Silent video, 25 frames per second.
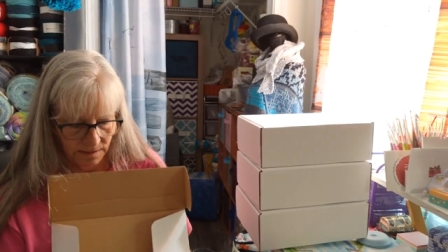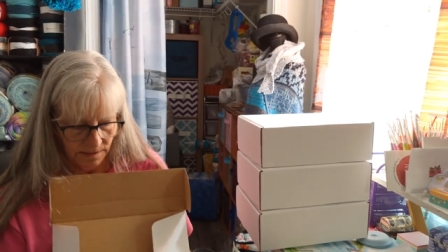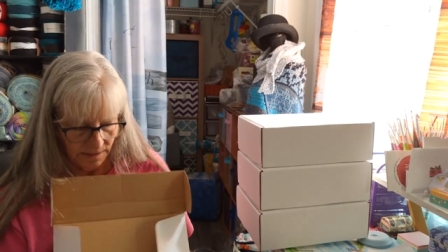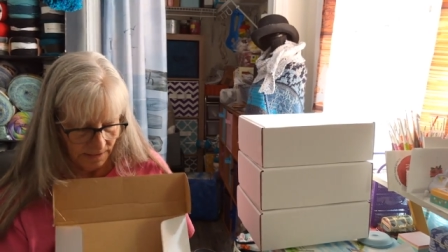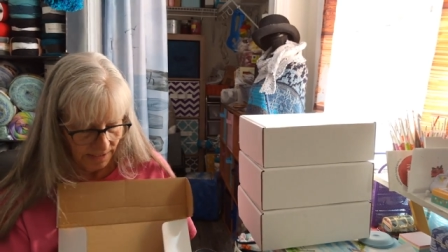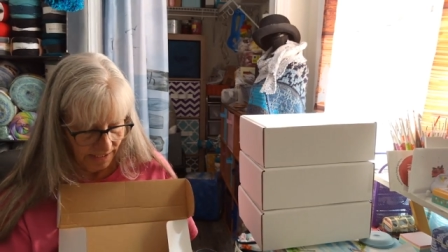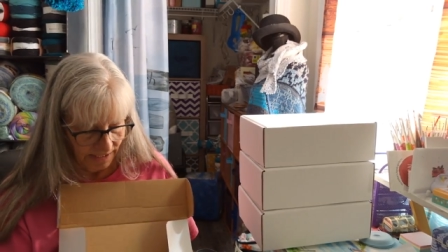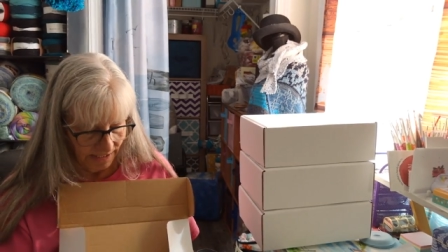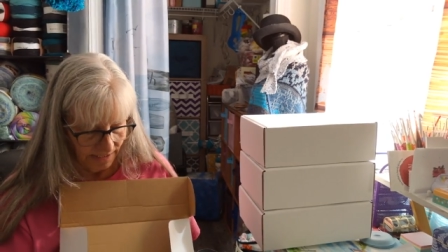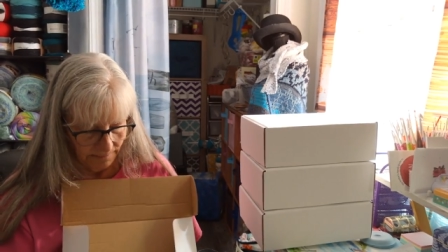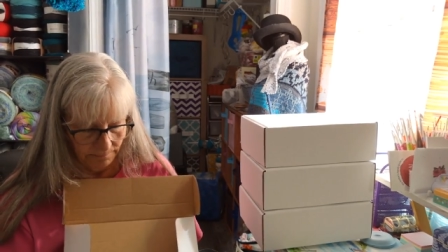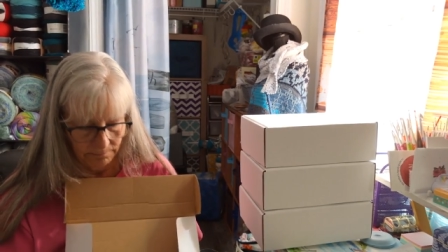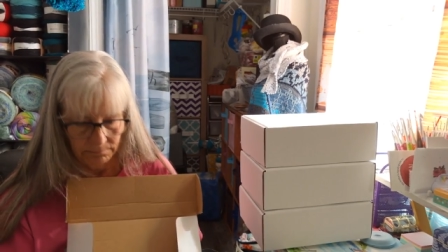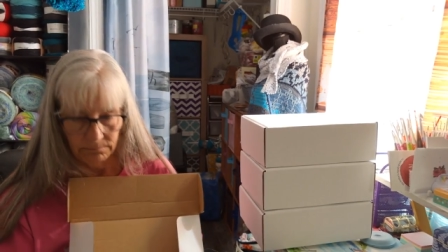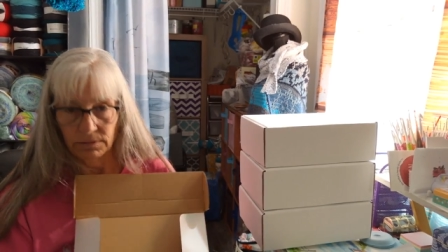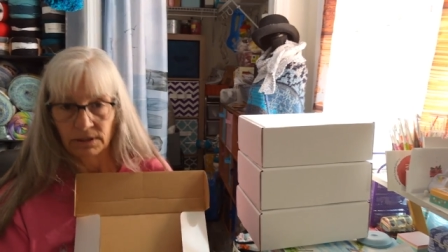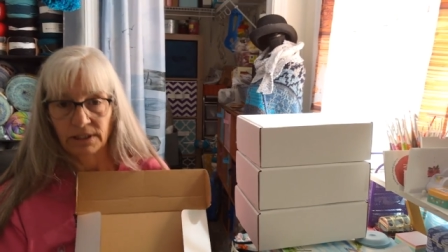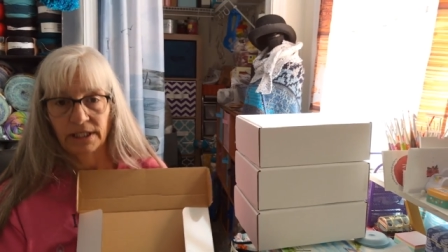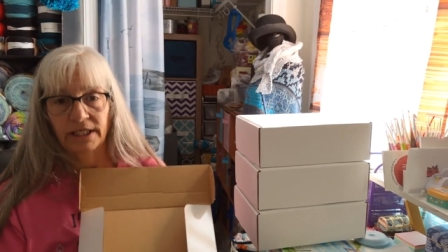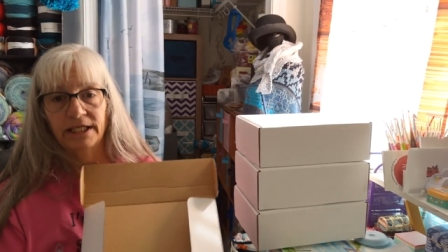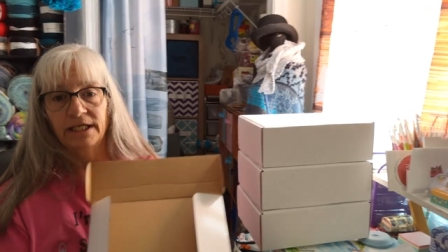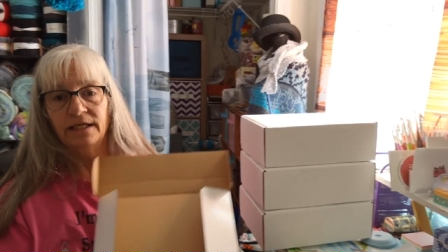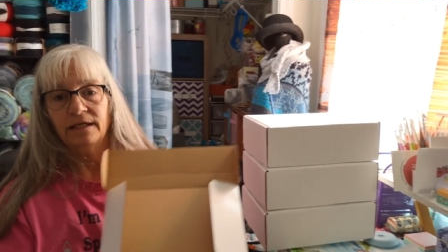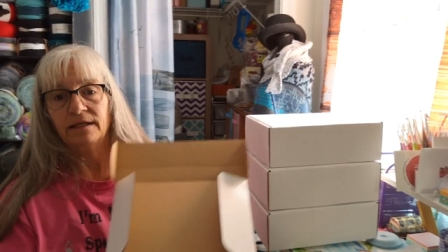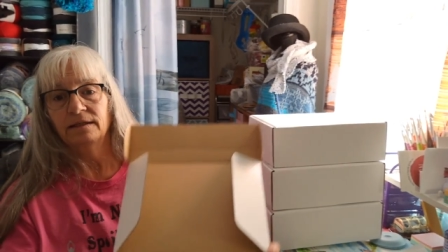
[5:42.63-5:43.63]
Again,
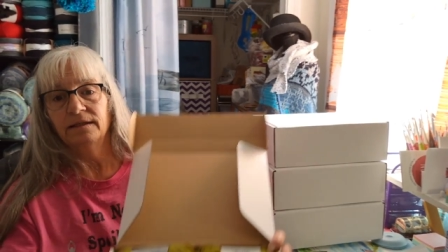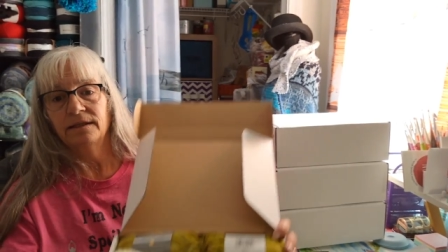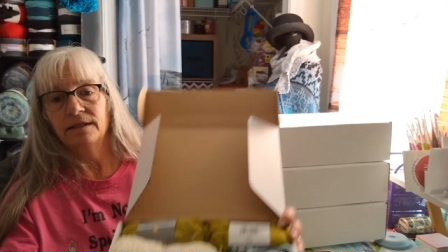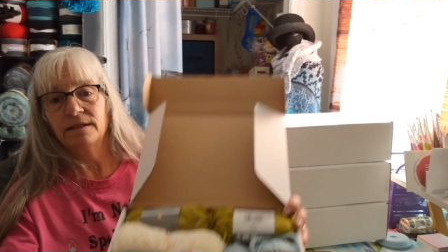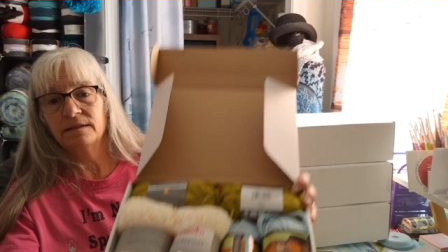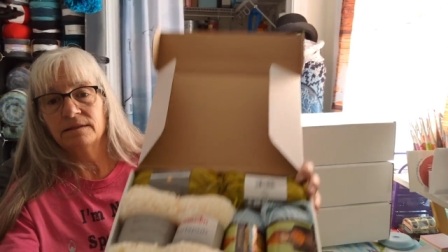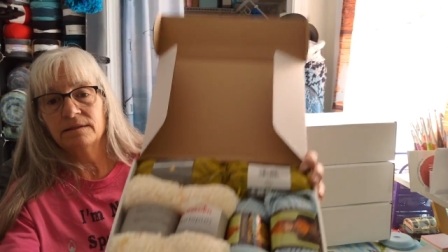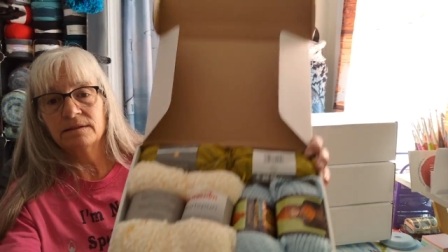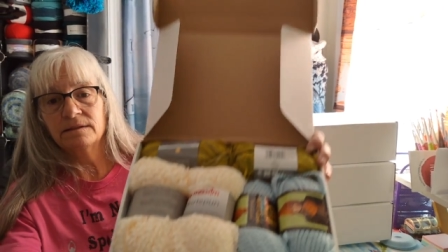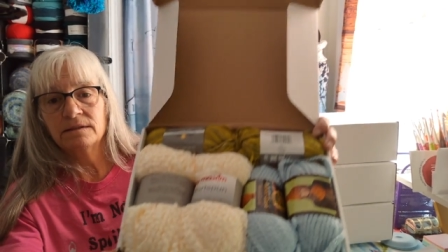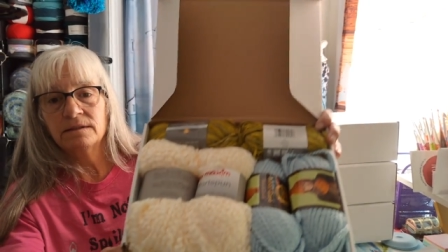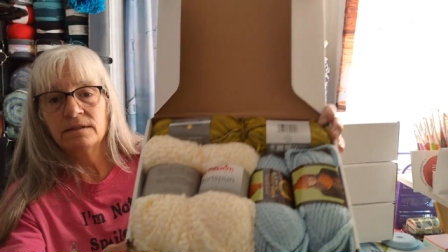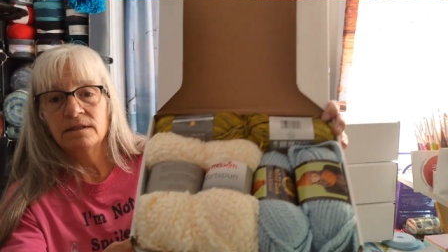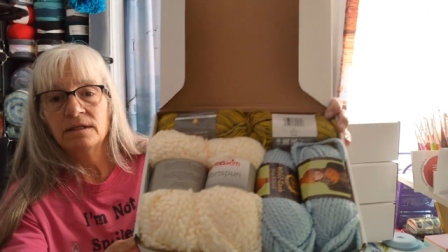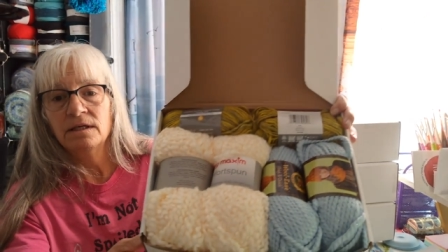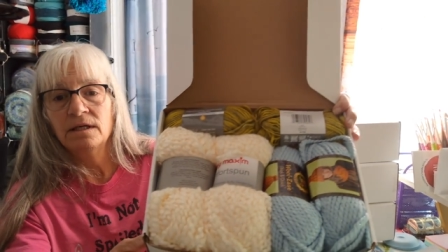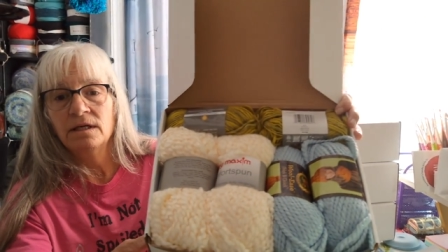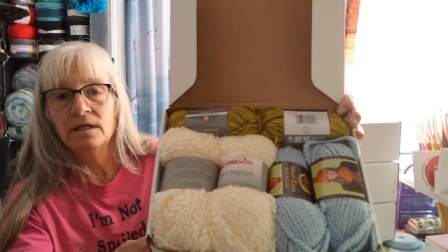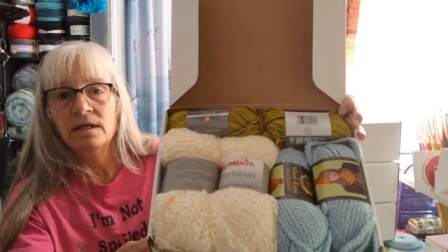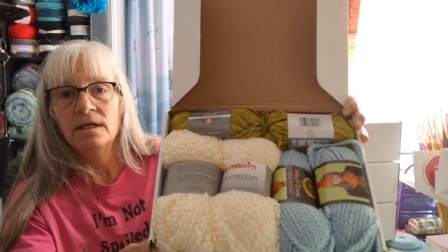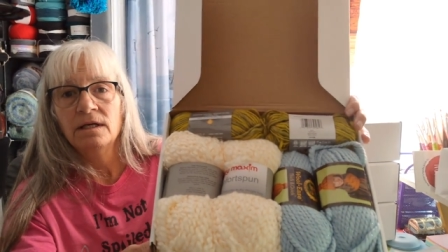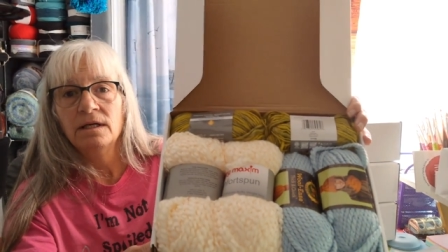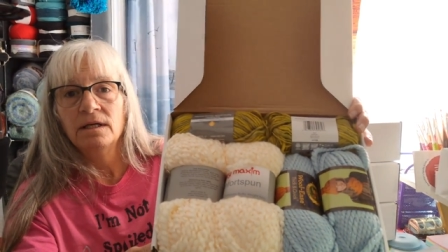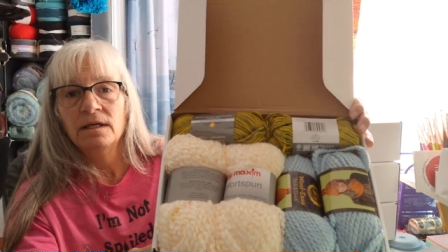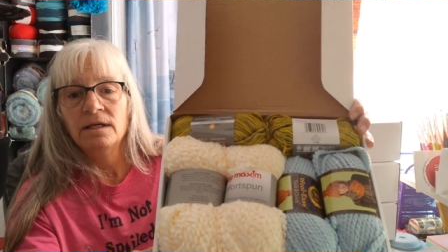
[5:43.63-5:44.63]
bling. And
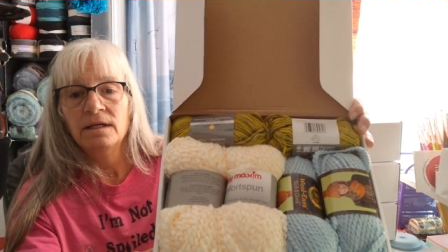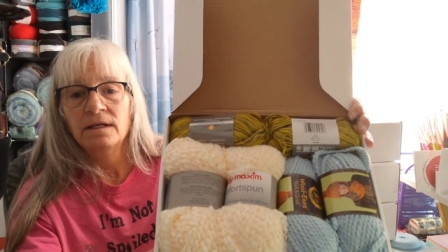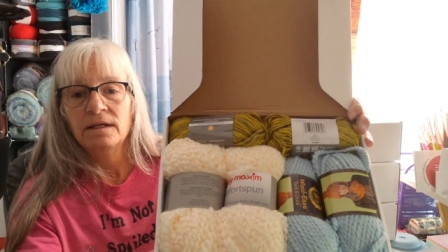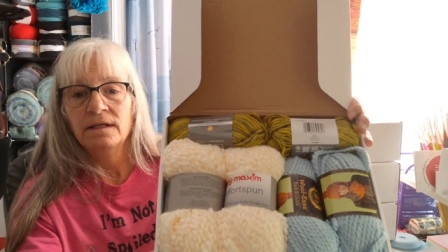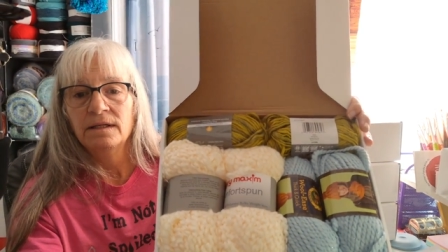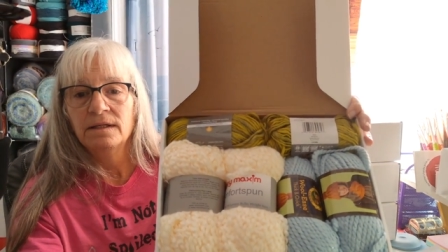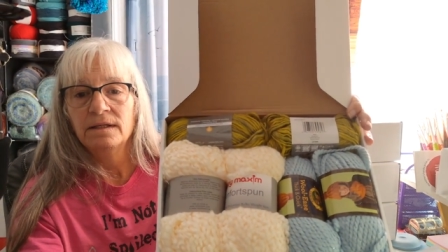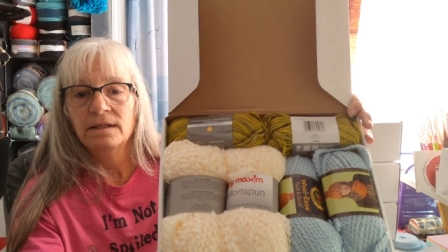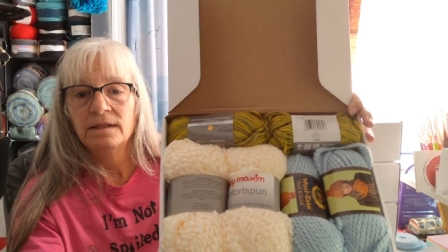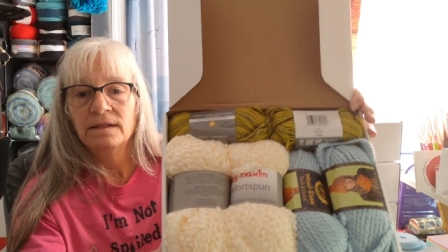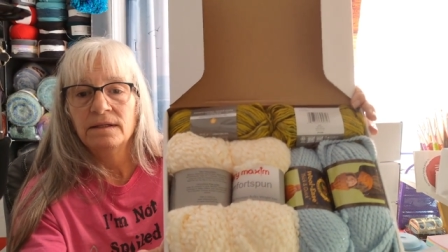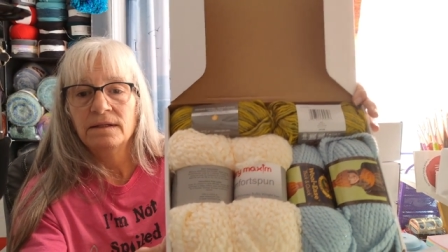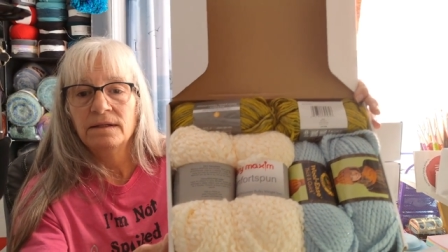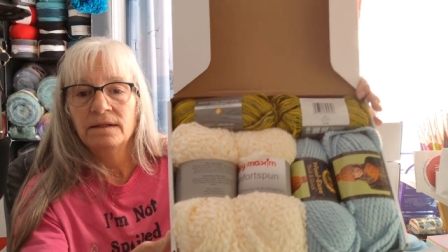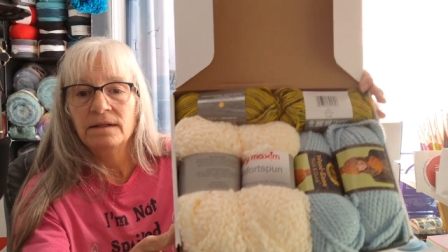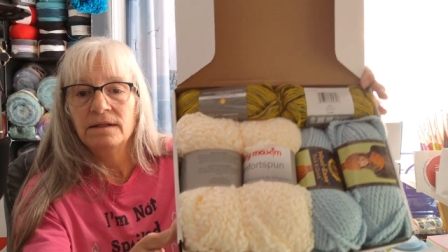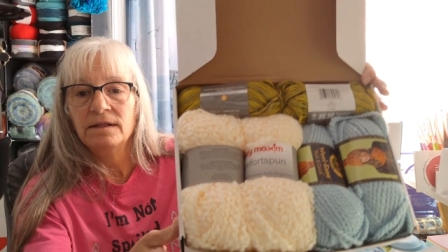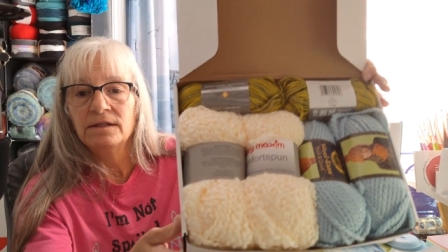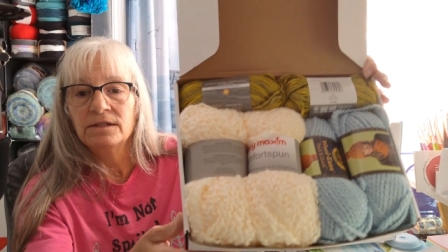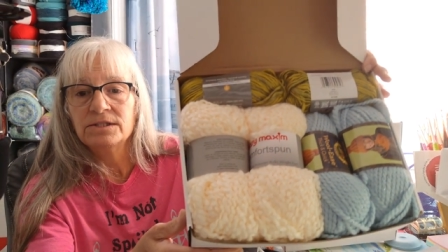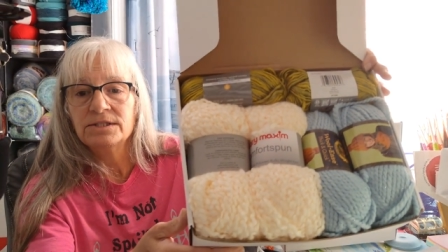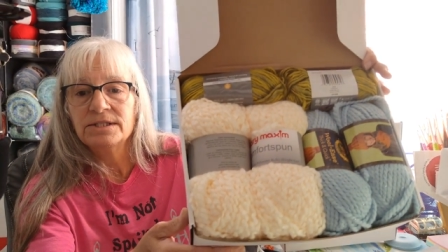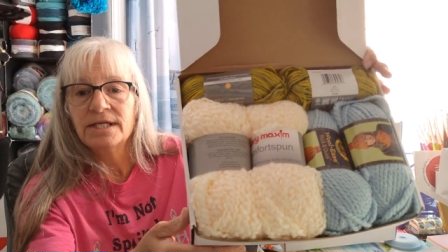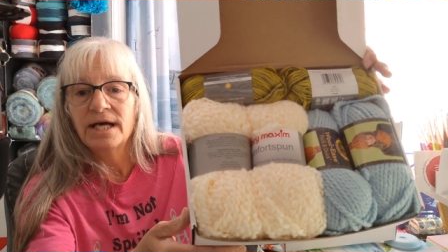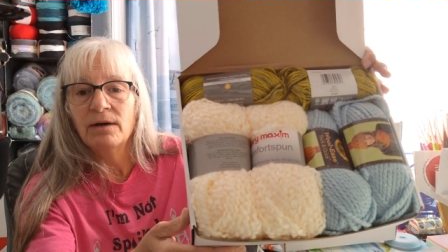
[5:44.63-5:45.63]

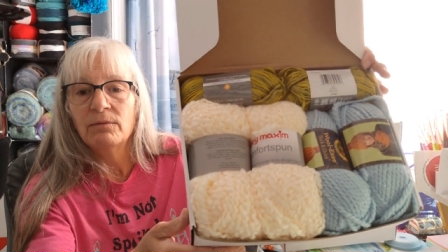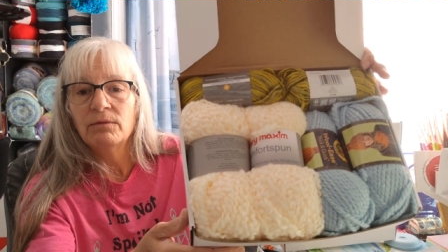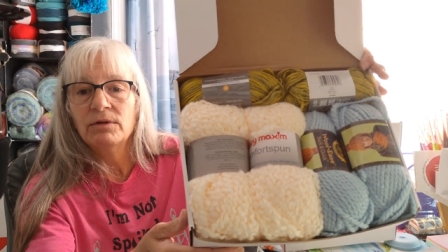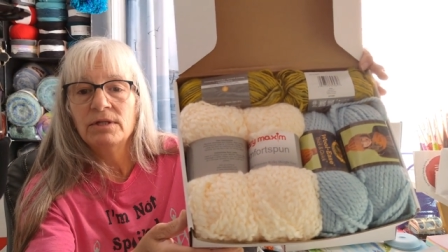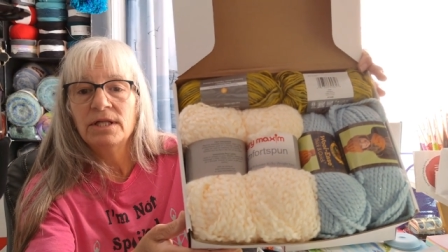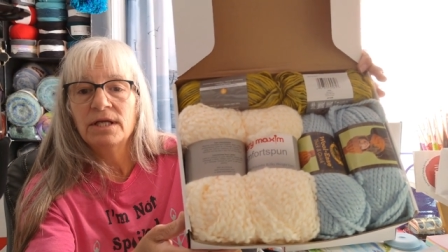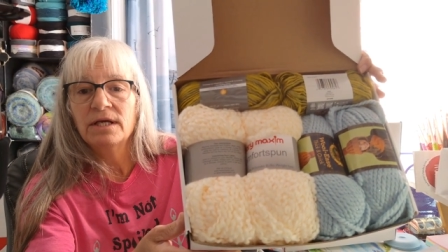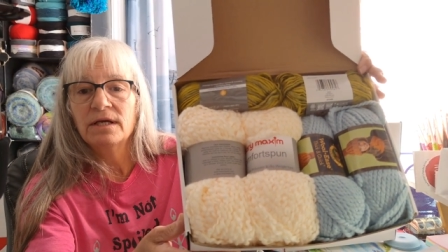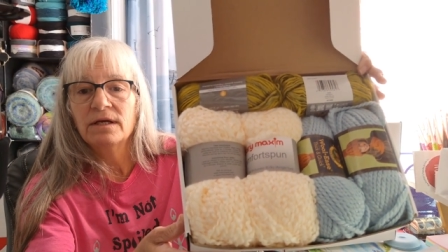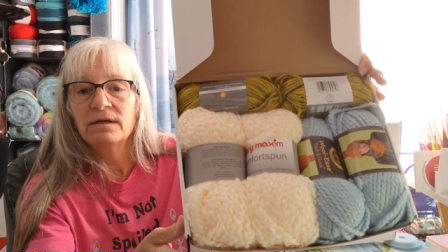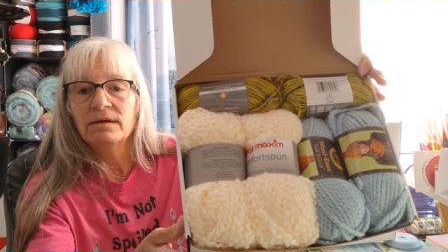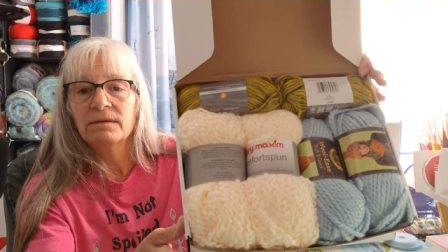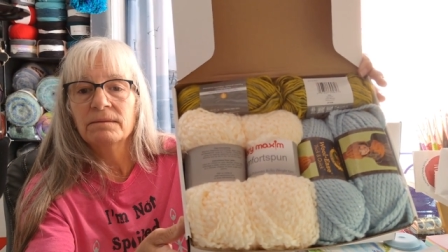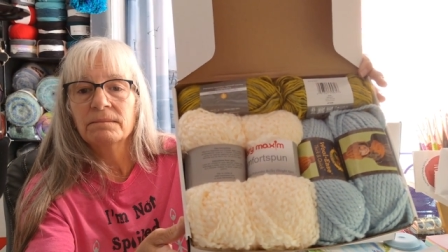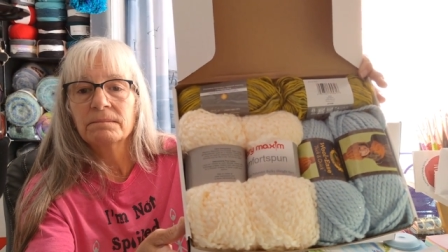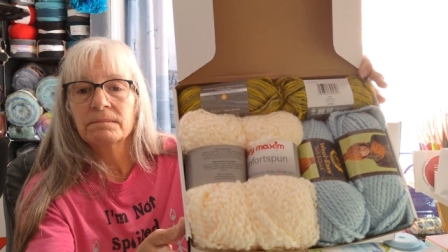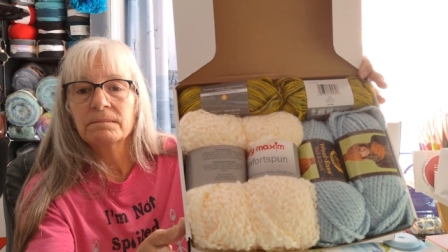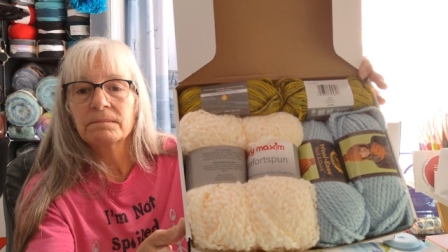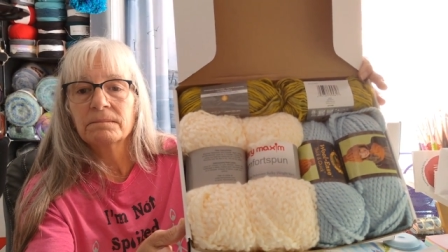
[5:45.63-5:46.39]
there's that one there.